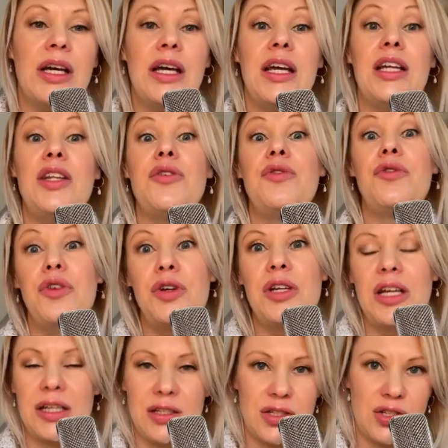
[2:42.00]
in the food
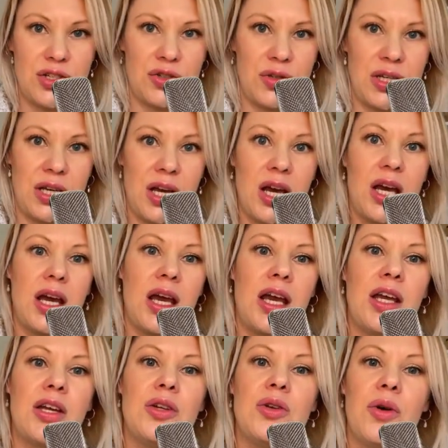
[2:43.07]
industry,
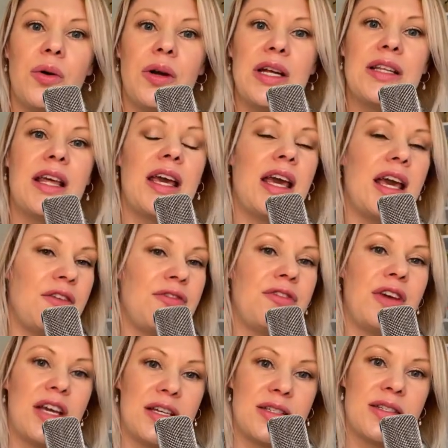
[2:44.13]
ignoring the
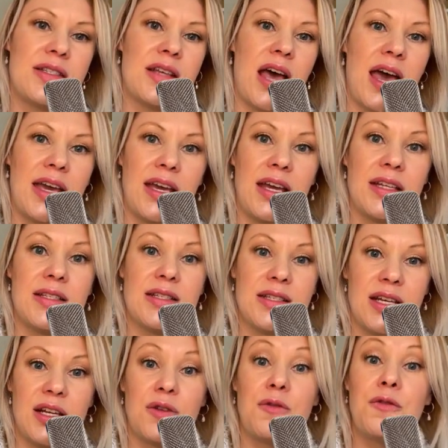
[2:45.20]

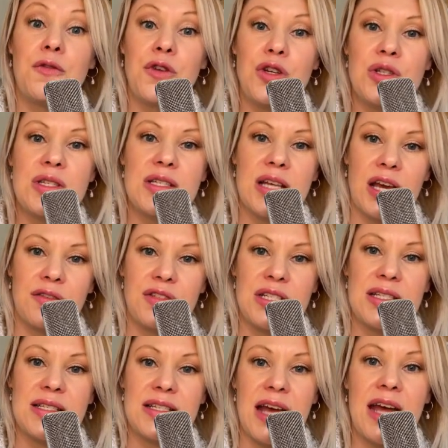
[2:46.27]
FSANZ food safety
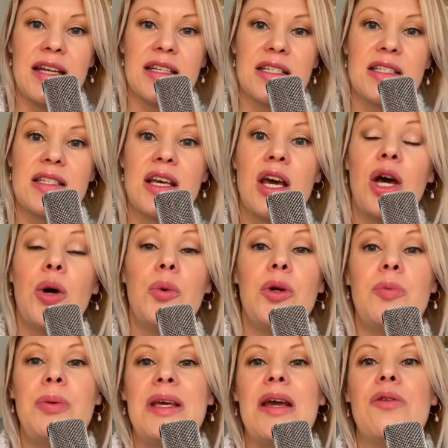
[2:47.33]
standards
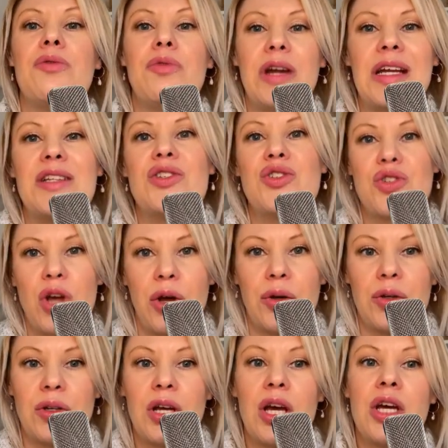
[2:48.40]
would be a red
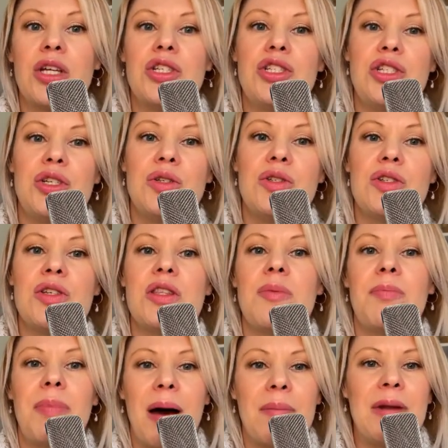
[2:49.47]
zone due to the
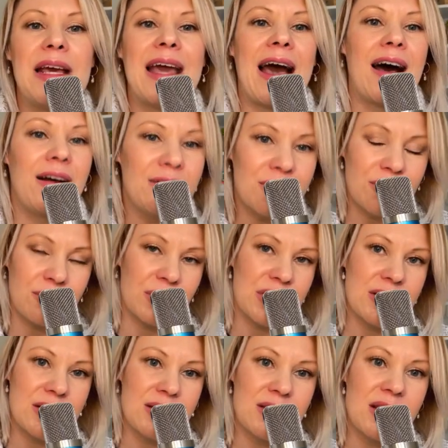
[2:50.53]
public health
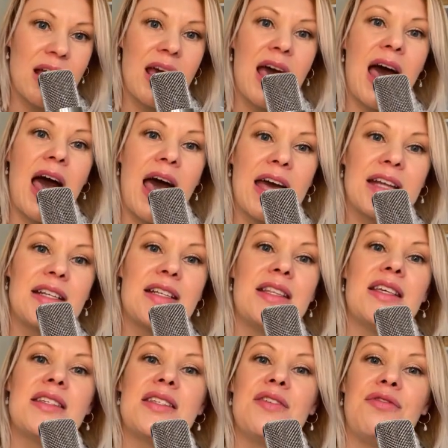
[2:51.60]
risks and
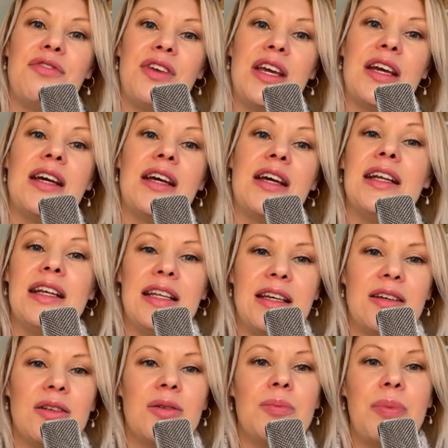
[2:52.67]
the severe
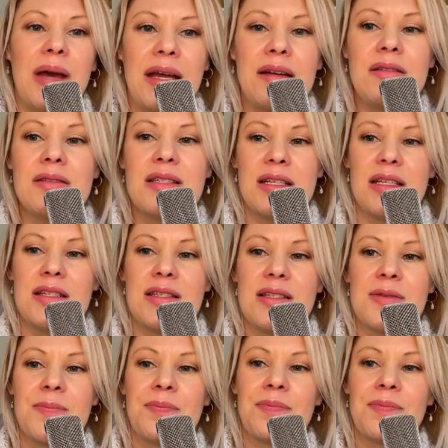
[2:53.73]
legal penalties.